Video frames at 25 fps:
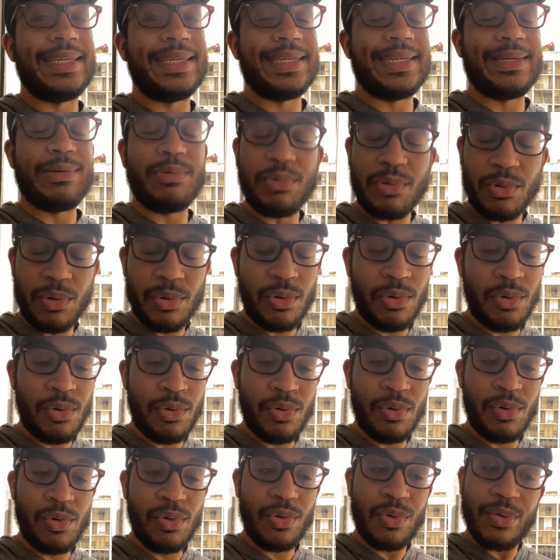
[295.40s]

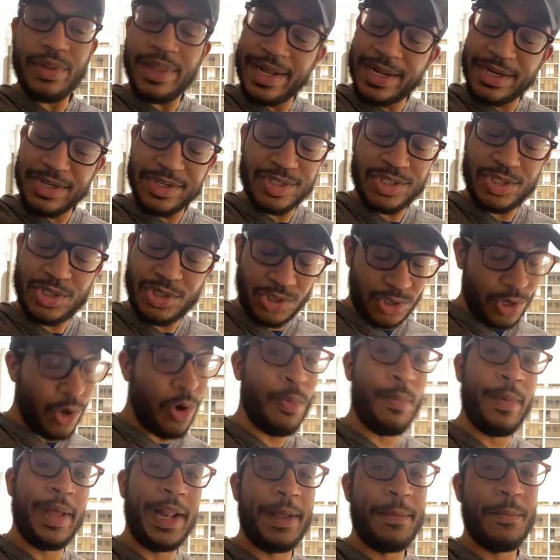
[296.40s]
whoo, there's so
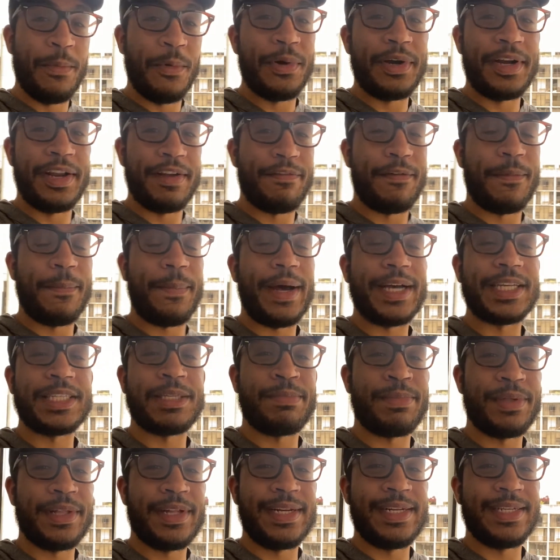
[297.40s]
many more different
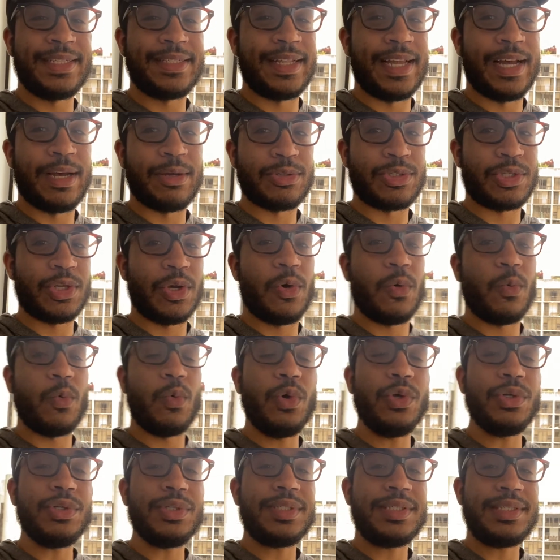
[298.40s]
possibilities now. So
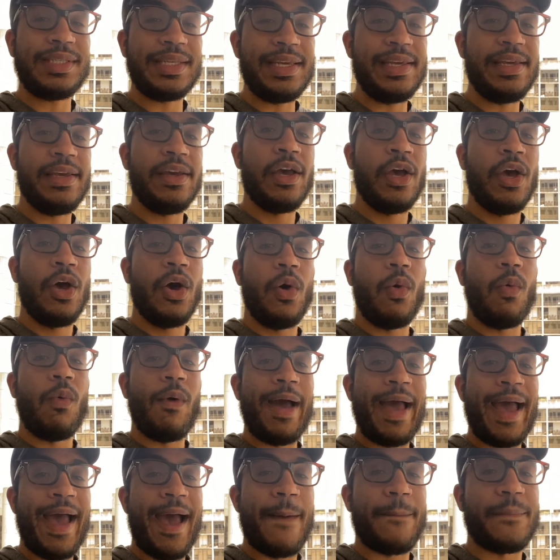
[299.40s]
we'll see
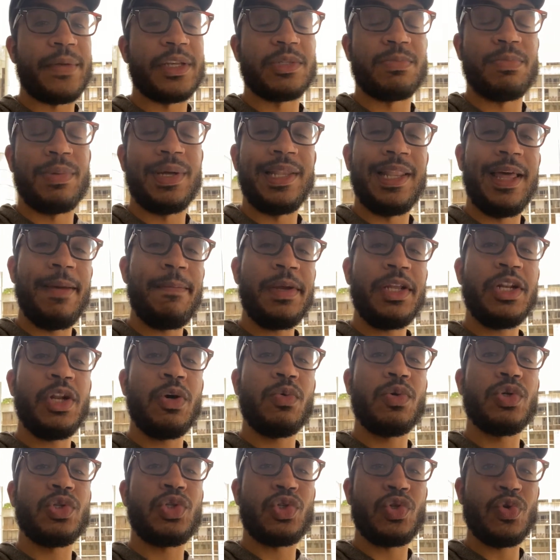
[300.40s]
what happens, but let me know
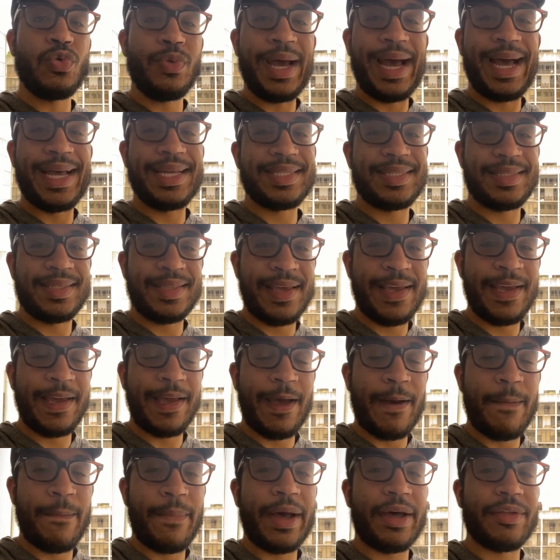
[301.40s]
what you guys think
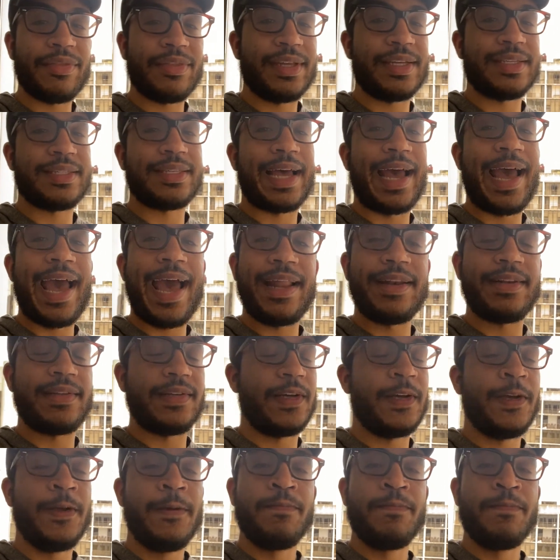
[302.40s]
about this. I had to